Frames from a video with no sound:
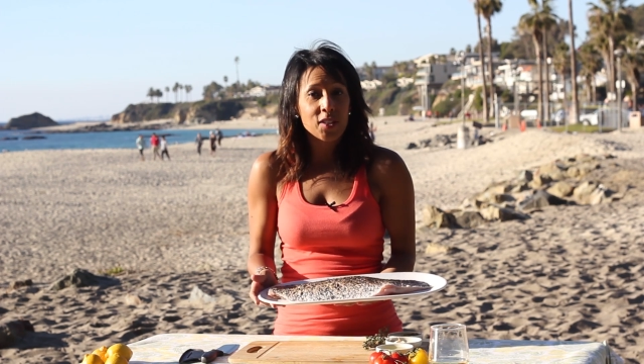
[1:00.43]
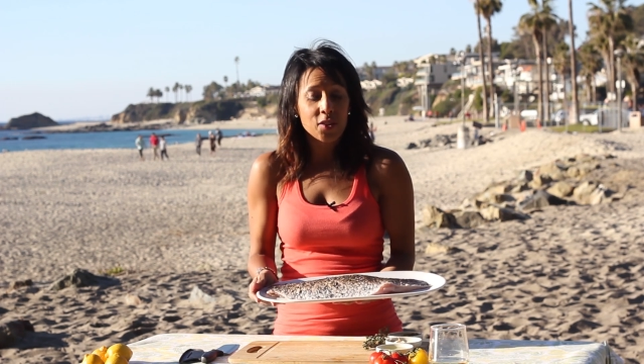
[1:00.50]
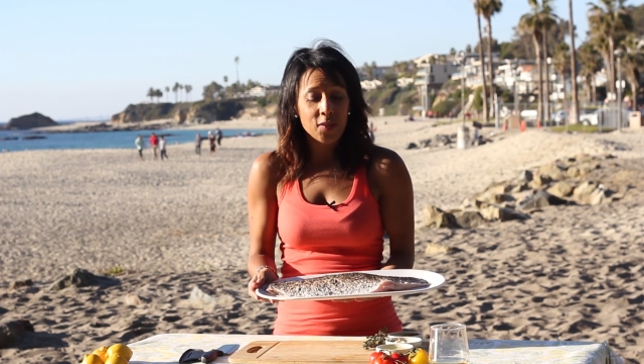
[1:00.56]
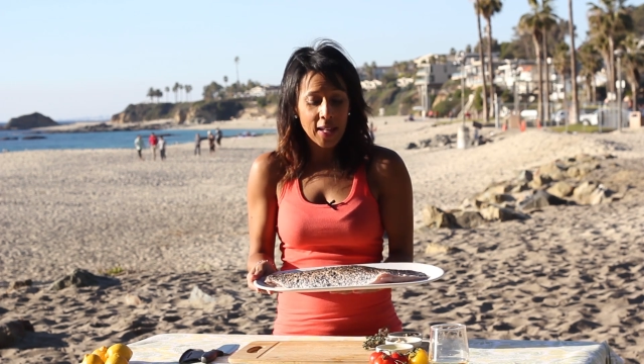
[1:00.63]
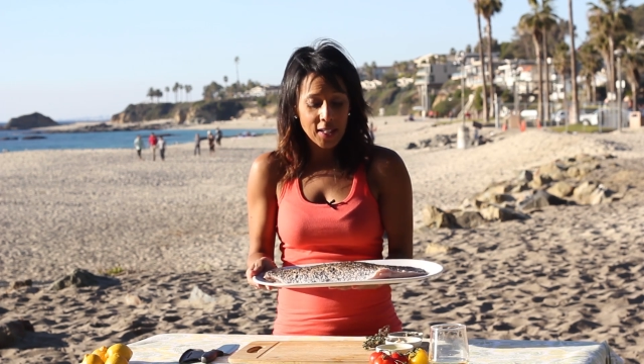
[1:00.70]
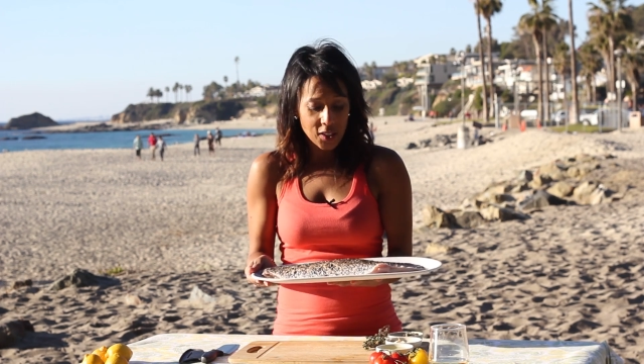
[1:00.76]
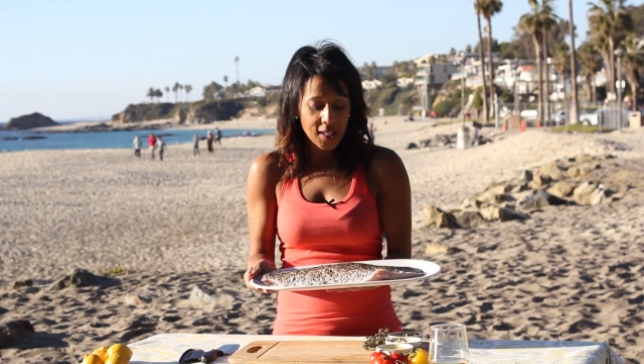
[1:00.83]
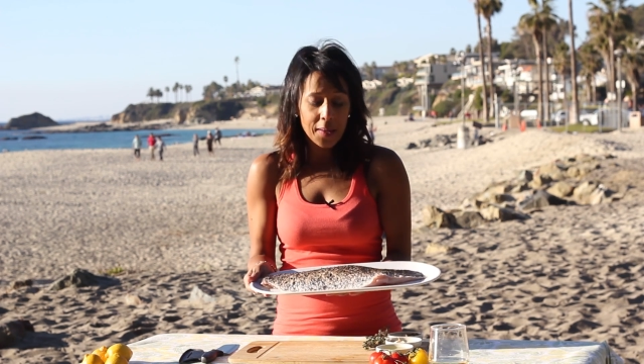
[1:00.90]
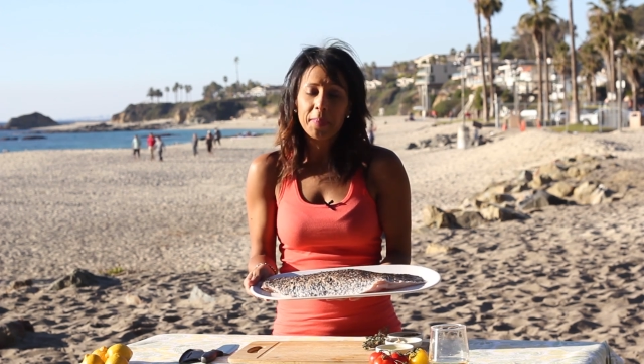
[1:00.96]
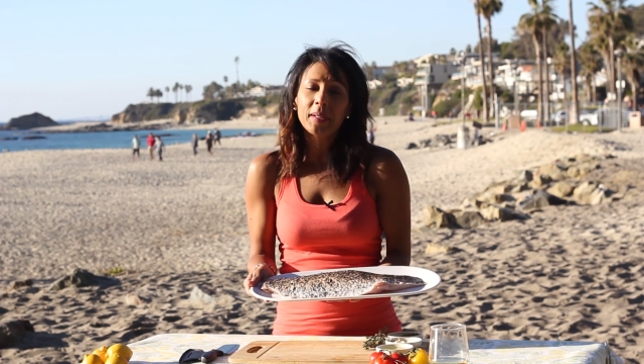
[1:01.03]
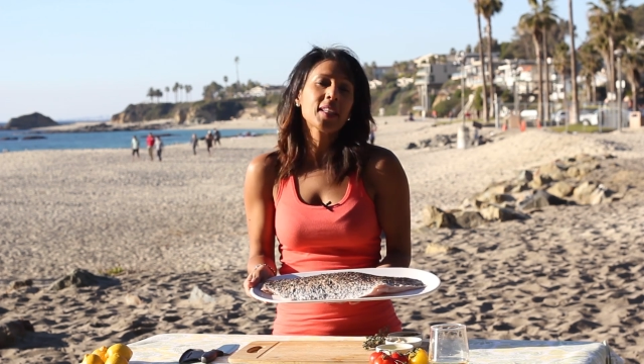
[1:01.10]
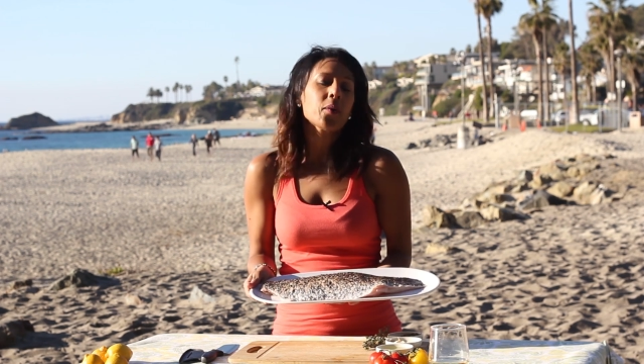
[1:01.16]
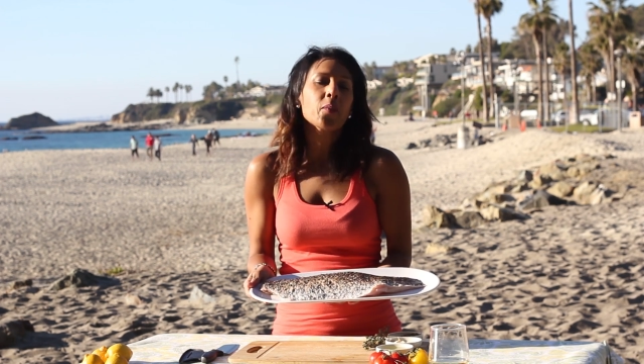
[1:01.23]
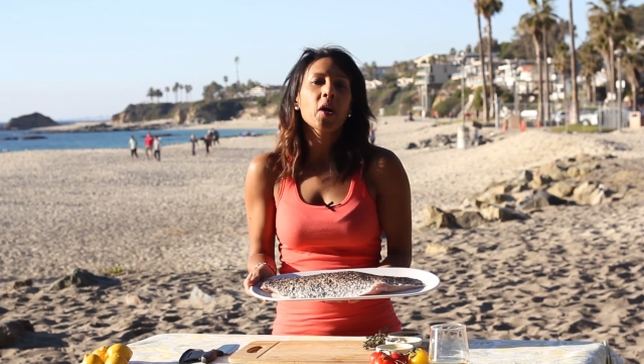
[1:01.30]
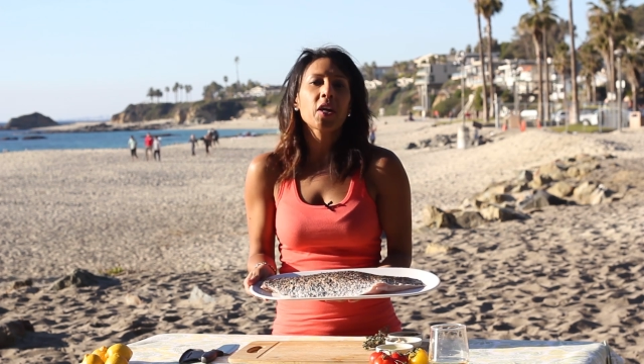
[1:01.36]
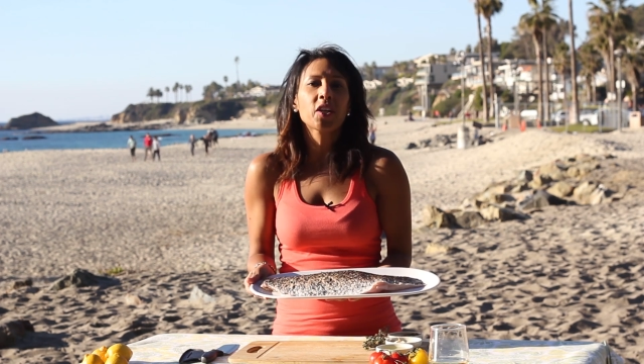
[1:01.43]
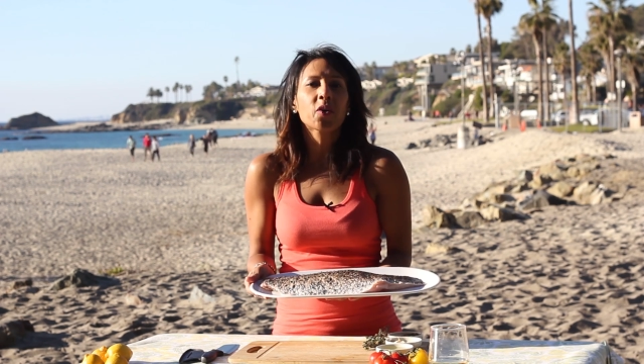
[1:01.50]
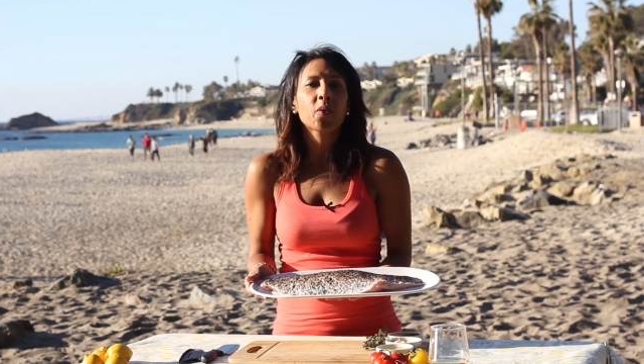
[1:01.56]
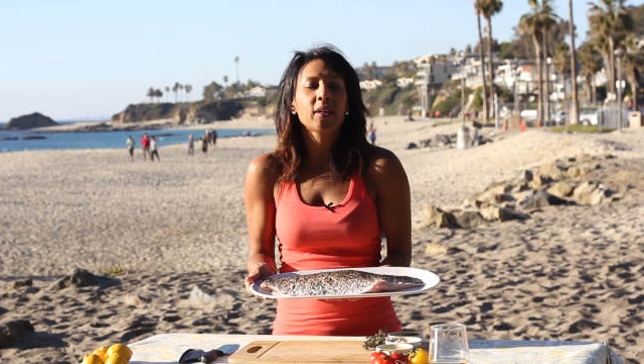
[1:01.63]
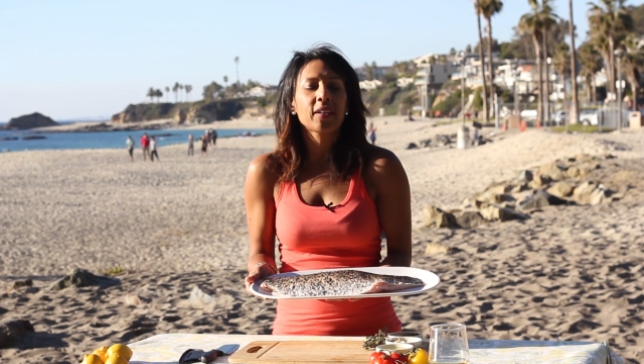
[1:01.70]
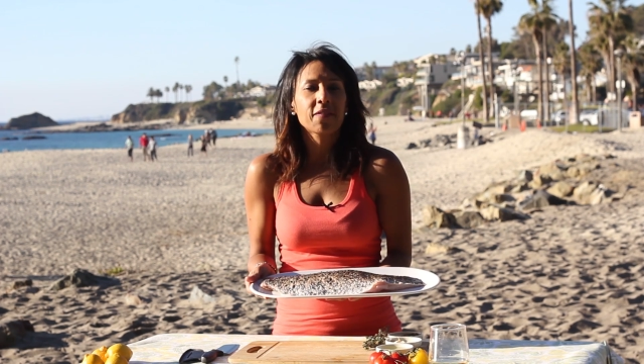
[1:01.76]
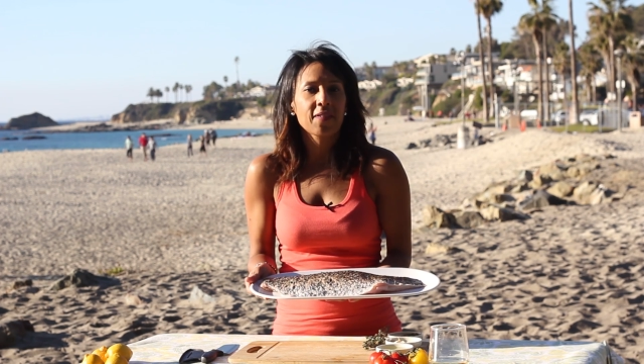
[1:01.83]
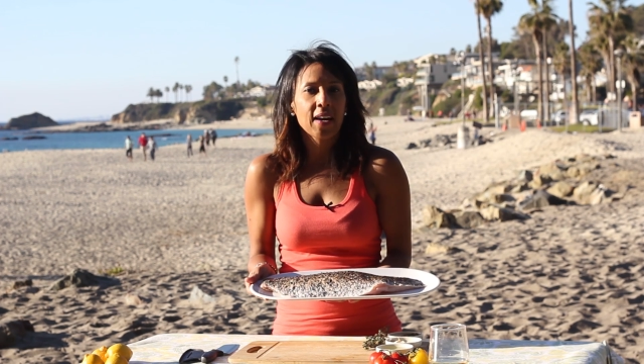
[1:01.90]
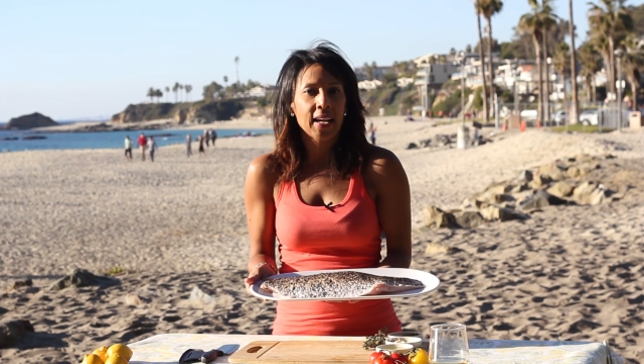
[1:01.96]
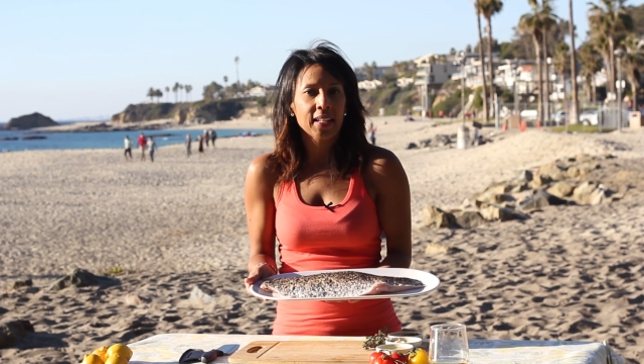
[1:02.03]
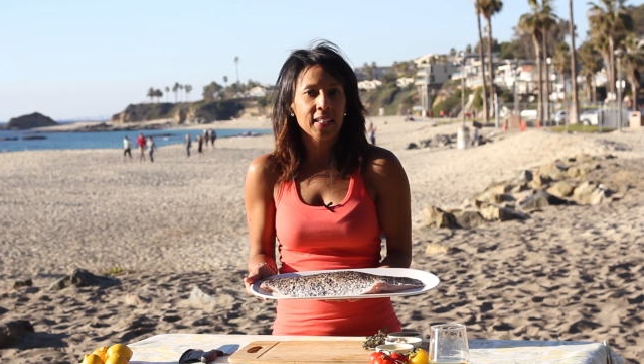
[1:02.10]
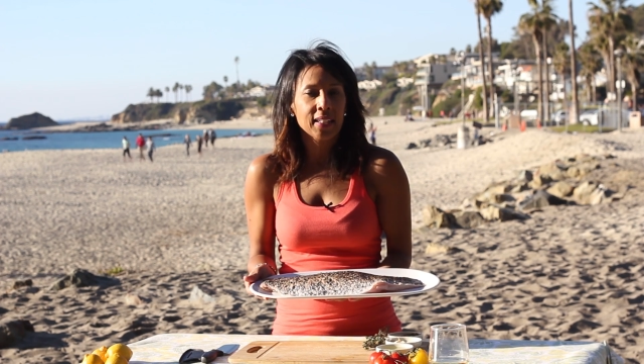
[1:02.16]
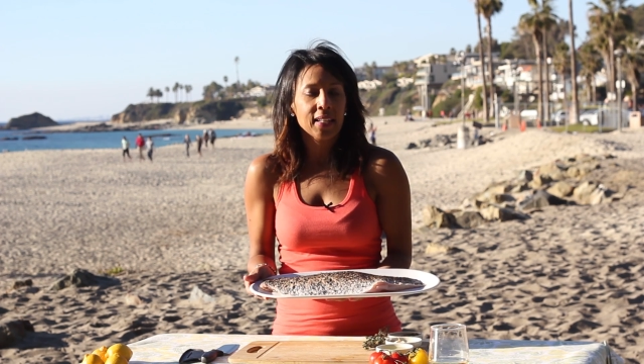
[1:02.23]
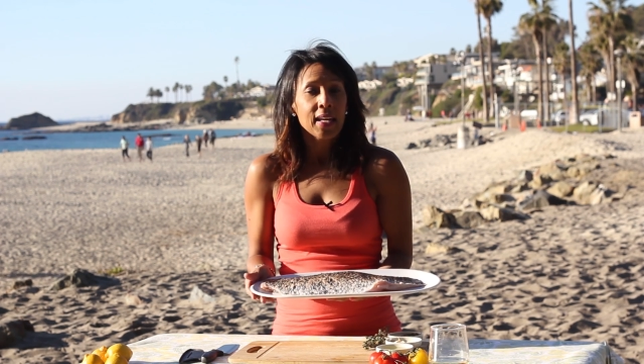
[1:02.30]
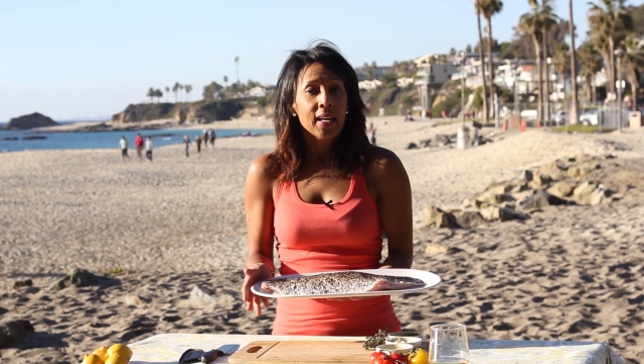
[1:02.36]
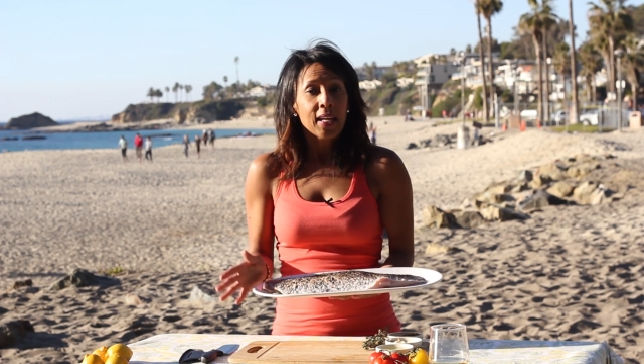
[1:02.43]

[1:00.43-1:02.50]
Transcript: so that's typically where you're going to find it.